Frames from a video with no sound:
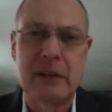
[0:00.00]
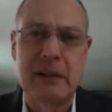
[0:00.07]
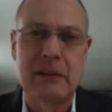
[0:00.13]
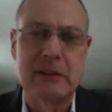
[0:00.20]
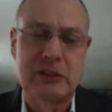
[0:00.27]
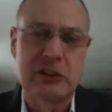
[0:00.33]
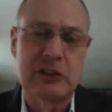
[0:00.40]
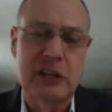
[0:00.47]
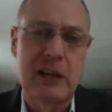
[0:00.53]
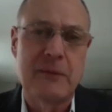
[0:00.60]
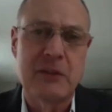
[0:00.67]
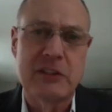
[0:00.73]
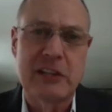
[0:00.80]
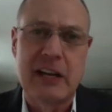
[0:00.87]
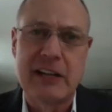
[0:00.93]
Just to
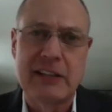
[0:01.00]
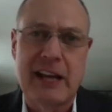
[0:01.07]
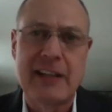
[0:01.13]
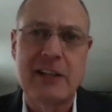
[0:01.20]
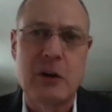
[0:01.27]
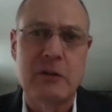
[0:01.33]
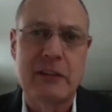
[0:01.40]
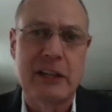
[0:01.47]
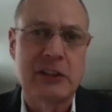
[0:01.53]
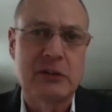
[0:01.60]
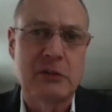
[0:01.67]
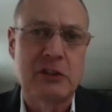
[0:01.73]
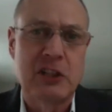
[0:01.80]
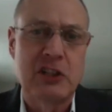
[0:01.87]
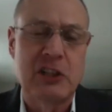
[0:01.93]
emphasize, I don't think
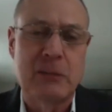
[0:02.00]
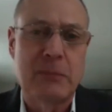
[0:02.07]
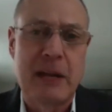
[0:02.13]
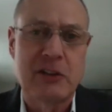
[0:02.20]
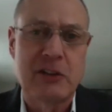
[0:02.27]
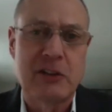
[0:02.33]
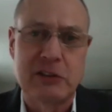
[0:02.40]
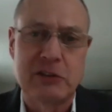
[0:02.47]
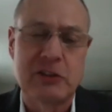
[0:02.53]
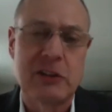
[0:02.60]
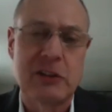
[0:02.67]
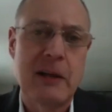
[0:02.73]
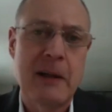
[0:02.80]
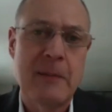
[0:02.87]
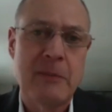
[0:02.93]
strategic patience,
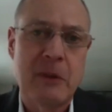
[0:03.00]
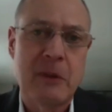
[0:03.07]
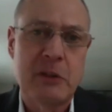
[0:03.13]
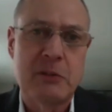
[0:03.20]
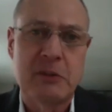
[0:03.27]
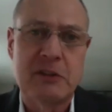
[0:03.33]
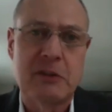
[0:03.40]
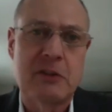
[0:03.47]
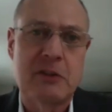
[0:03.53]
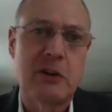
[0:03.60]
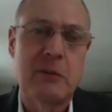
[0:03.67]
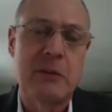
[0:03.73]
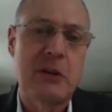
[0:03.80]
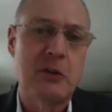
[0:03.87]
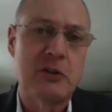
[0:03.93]
which was a
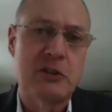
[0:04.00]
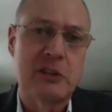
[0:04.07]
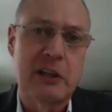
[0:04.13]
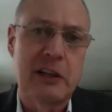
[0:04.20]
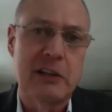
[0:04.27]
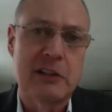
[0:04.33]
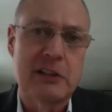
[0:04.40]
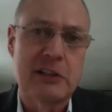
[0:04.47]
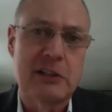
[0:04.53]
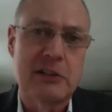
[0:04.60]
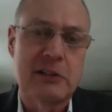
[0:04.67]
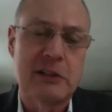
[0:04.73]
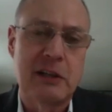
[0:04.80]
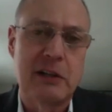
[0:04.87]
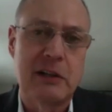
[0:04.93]
term used against
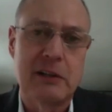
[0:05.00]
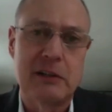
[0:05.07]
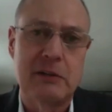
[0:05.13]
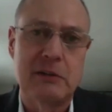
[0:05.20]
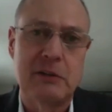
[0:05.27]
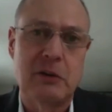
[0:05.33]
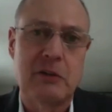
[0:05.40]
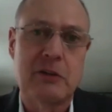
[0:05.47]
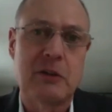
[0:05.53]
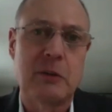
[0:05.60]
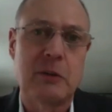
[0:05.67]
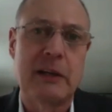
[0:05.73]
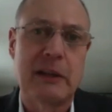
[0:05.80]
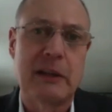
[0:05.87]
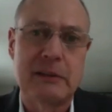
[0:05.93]
North
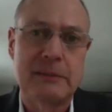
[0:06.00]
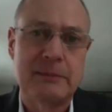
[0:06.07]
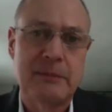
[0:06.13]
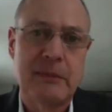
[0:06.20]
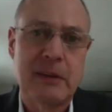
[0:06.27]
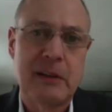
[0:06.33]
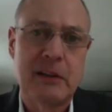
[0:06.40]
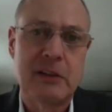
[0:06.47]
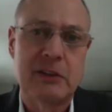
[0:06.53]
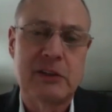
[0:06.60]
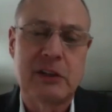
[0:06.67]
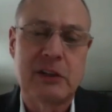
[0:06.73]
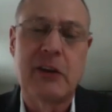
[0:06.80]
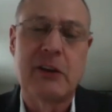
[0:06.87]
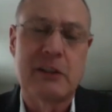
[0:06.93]
Korea,
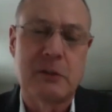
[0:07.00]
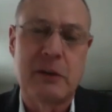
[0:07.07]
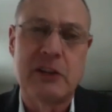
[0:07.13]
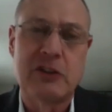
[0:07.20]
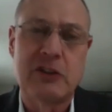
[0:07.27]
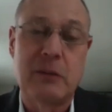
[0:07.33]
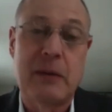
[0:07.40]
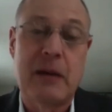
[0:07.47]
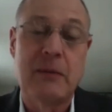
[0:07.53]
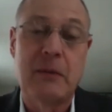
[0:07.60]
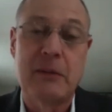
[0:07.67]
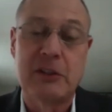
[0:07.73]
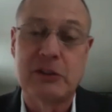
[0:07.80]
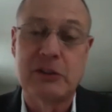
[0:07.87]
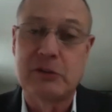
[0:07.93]
to characterize the Obama
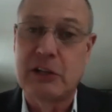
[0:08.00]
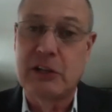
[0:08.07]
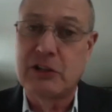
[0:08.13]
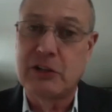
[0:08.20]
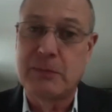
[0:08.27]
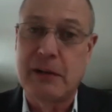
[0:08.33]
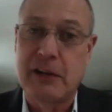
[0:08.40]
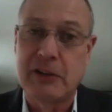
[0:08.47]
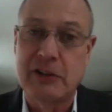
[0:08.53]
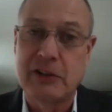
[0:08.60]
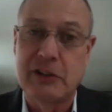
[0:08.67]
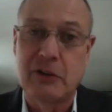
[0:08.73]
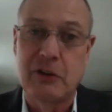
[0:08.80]
administration's policy toward